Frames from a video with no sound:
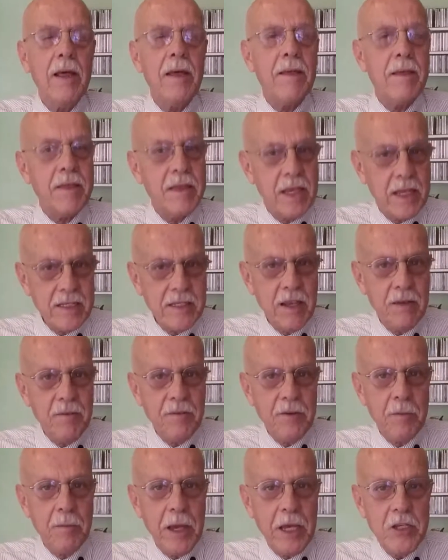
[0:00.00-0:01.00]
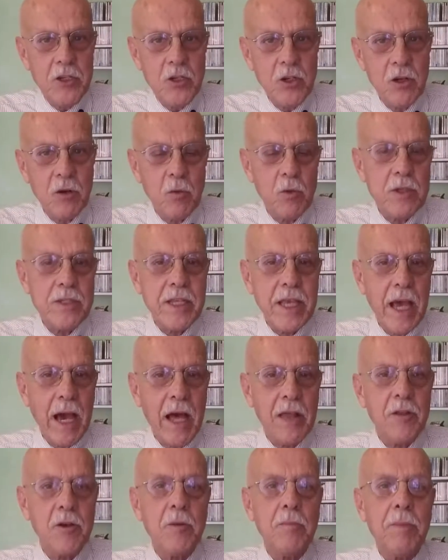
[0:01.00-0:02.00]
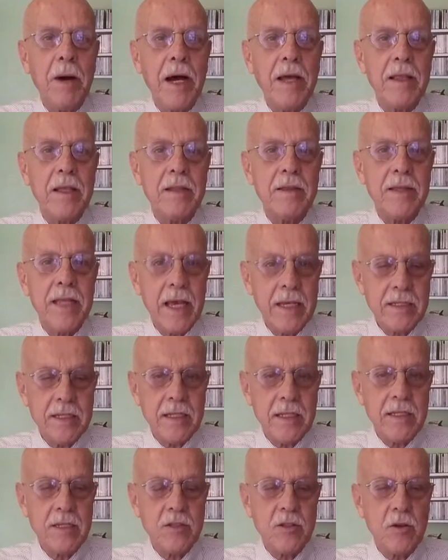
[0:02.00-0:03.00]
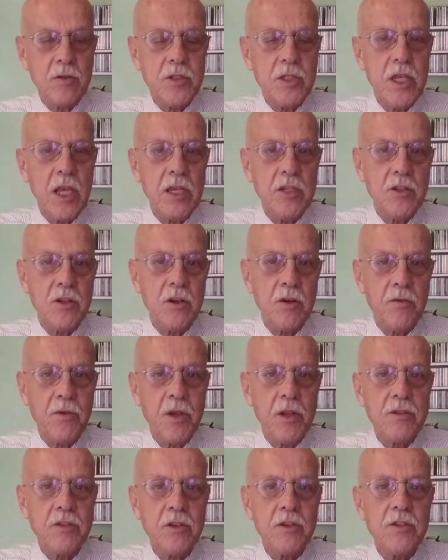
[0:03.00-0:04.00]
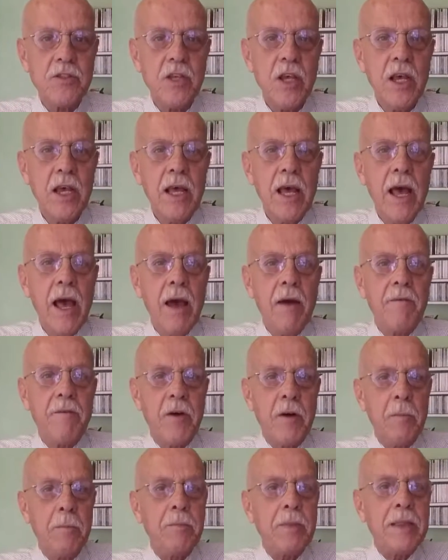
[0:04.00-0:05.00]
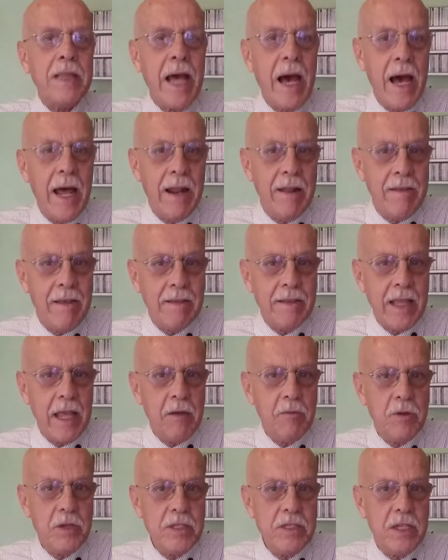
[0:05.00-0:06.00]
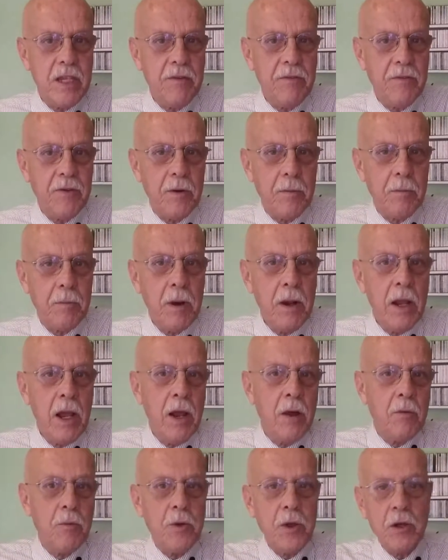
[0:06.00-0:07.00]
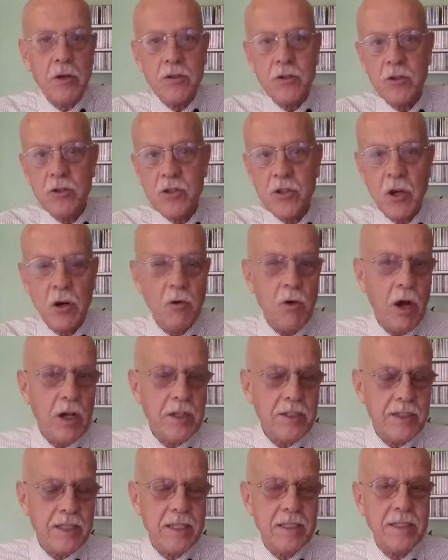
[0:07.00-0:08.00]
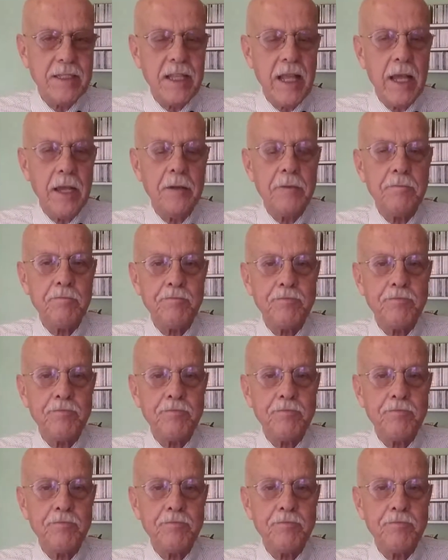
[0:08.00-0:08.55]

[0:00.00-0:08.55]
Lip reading: This information was gathered by the Texas Association of Realtors from data that they received from realtors across the state.